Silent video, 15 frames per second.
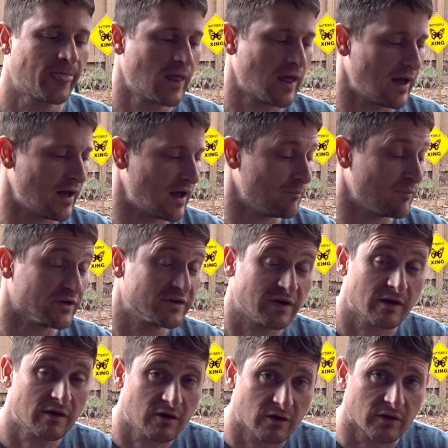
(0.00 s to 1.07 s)

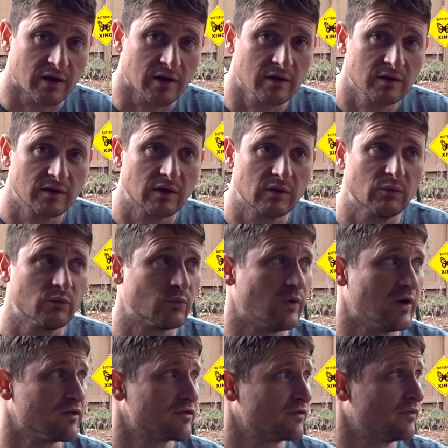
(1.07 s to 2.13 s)
particularly
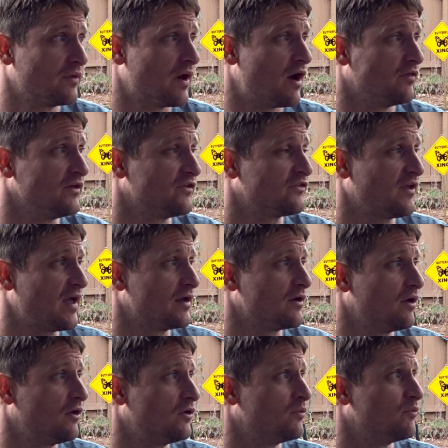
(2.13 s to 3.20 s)
with all these
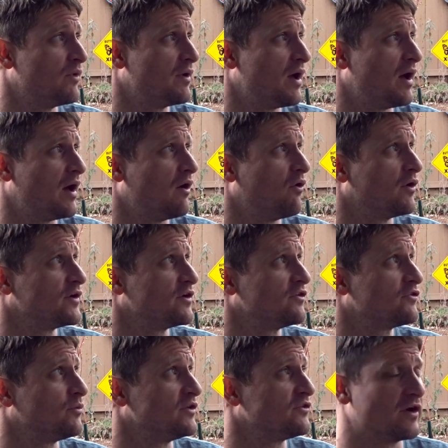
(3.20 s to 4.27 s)
stay-at-home
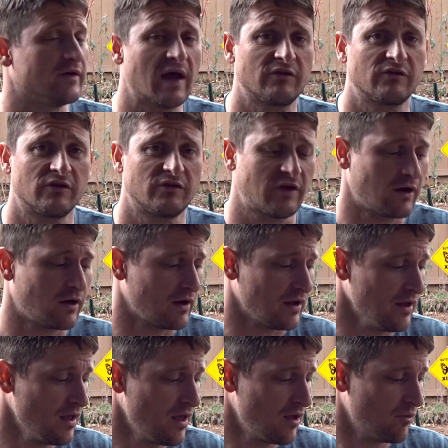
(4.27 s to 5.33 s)
orders, which are
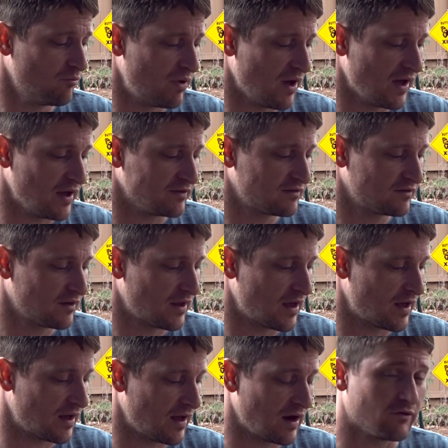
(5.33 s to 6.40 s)
necessary, but
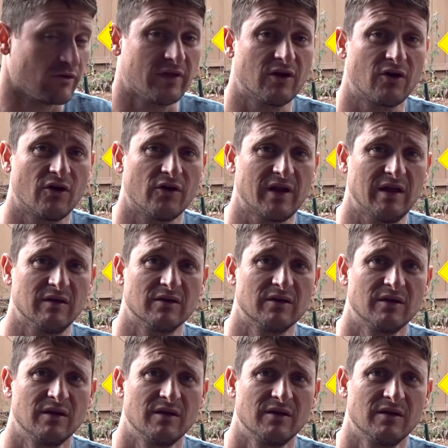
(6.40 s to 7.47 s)
are really hurting
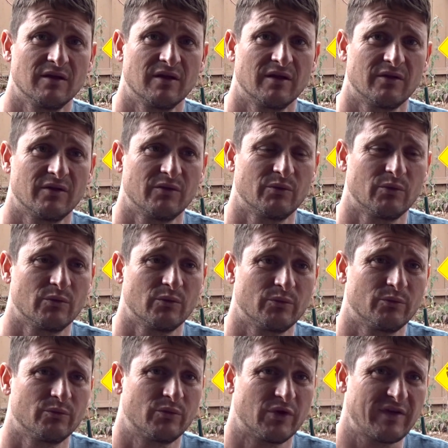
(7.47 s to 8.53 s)

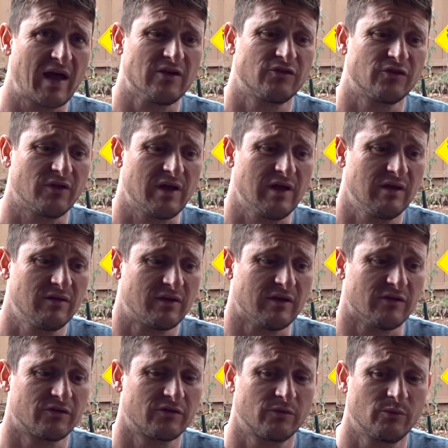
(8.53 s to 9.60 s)
potentially
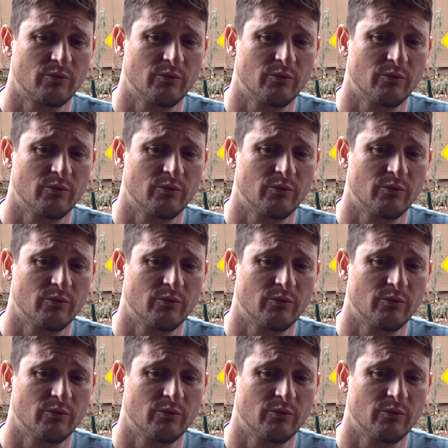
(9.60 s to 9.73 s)
these